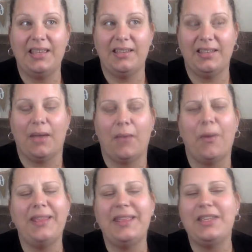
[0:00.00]
yeah, well,
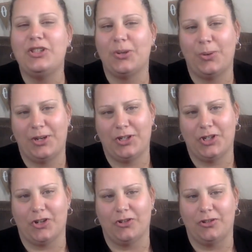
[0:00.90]
I think soda in
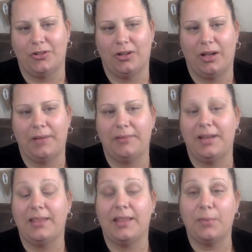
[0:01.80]
general,
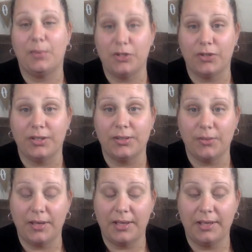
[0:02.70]
not that we drink
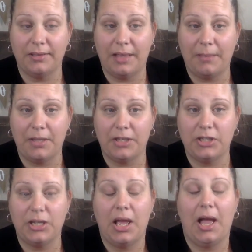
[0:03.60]
soda that much,
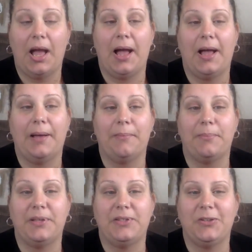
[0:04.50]

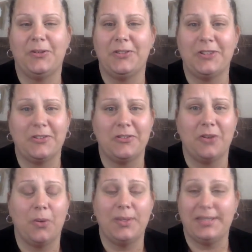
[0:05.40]
but soda in general
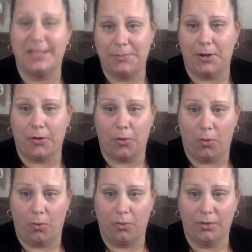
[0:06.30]
always tastes better cold.